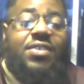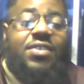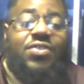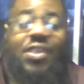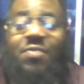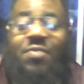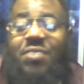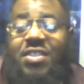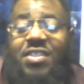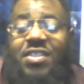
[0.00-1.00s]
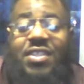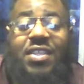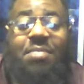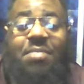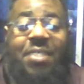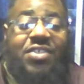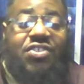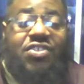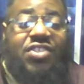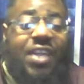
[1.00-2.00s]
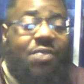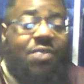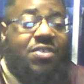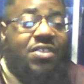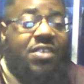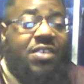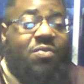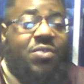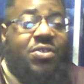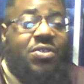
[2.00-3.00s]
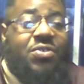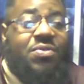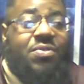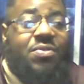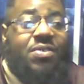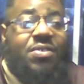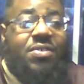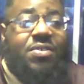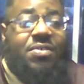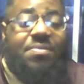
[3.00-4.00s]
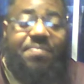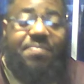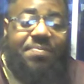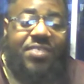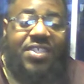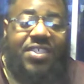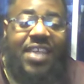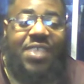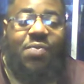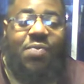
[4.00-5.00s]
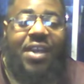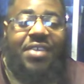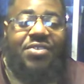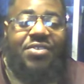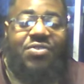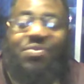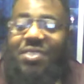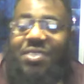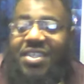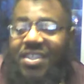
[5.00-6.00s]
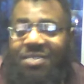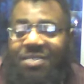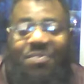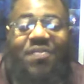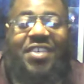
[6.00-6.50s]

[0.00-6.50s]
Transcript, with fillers: So I can really at least get the messages out in a real steady way. So you can really get the oomph for